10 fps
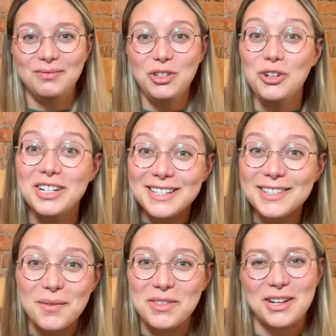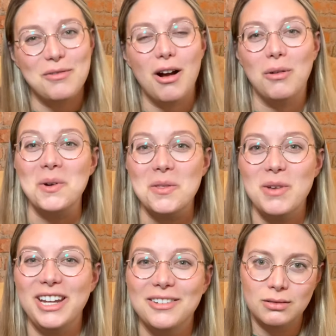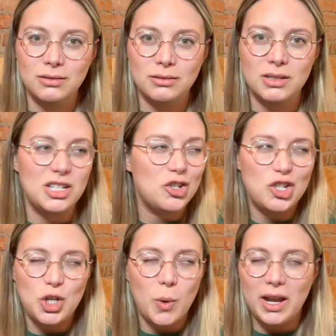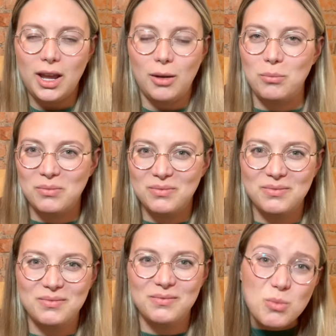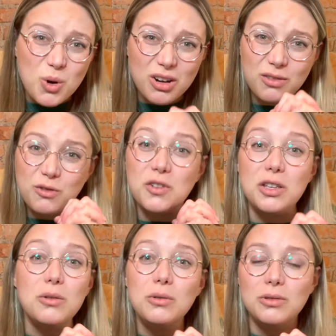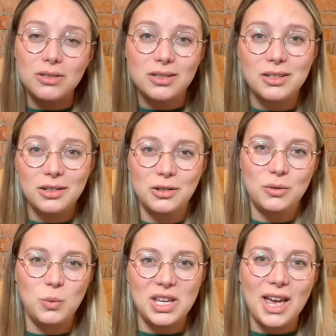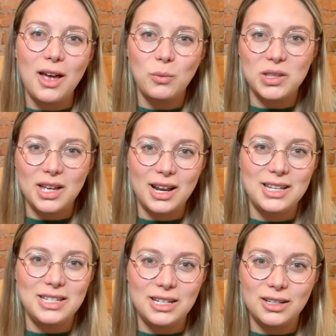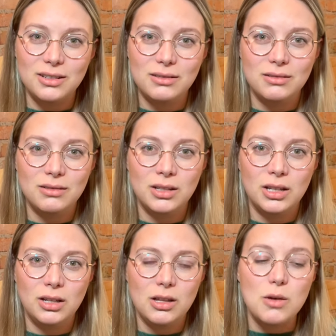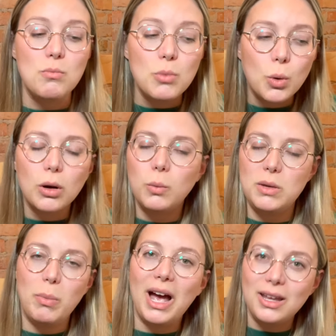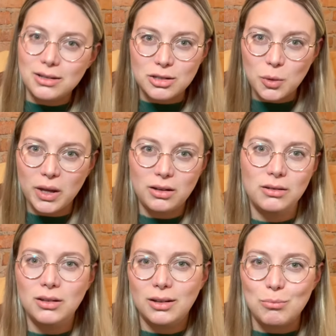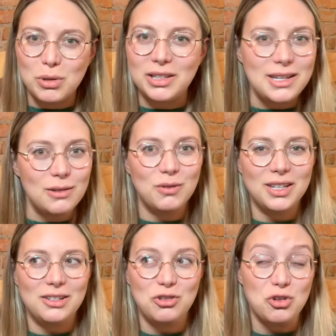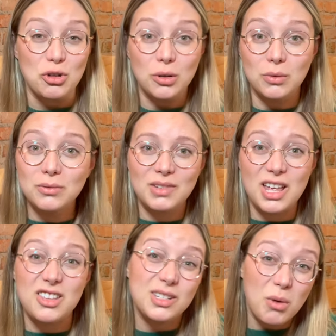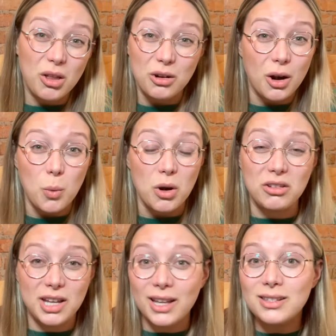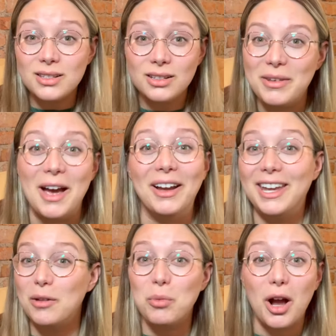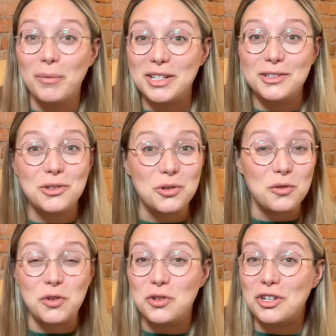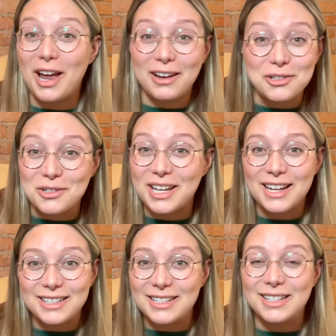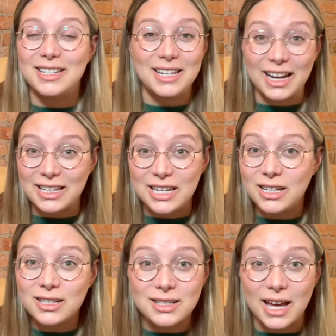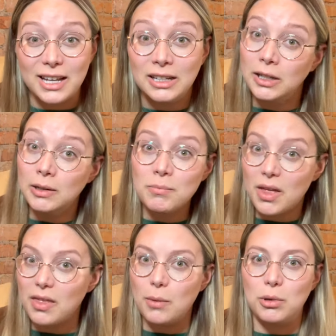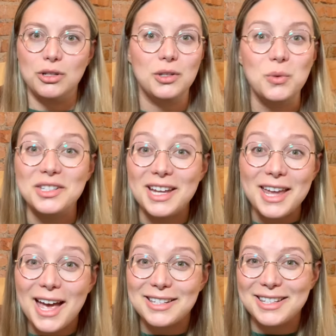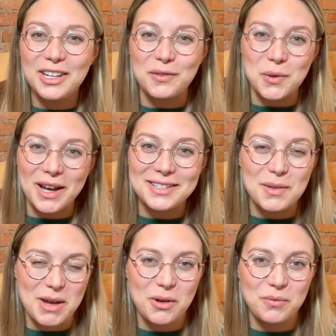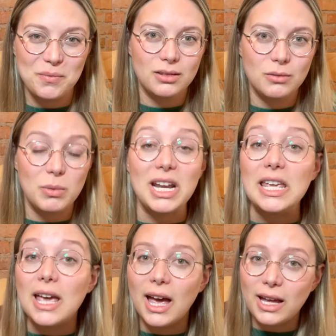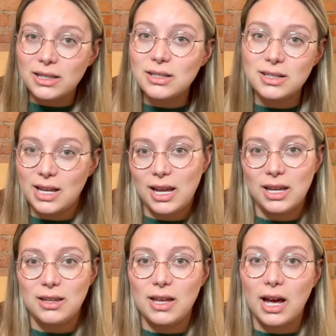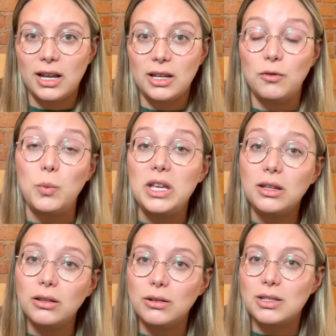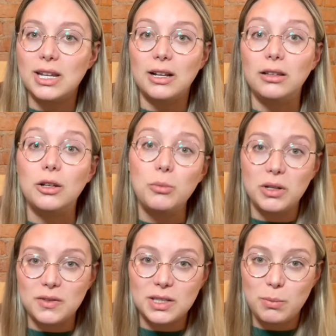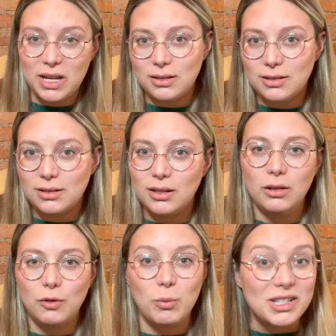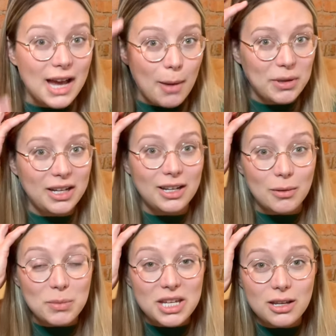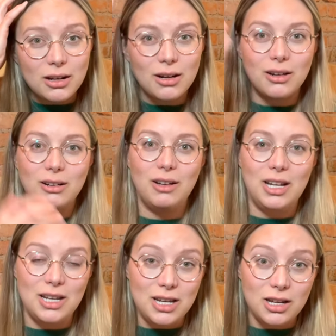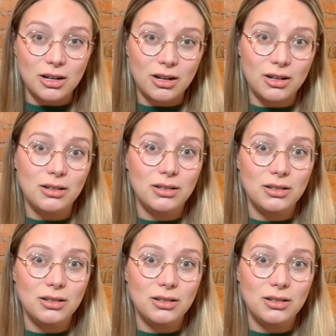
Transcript: there is something wrong with me. This is just who I am. The more fused we get with that idea, the more we buy into it and believe that it's true, and the smaller our world gets. Now, I can't promise through diffusion exercises and techniques that that person will say yes if you ask them out. But I can say that if we can learn to get a little bit of space from what's happening up here and in here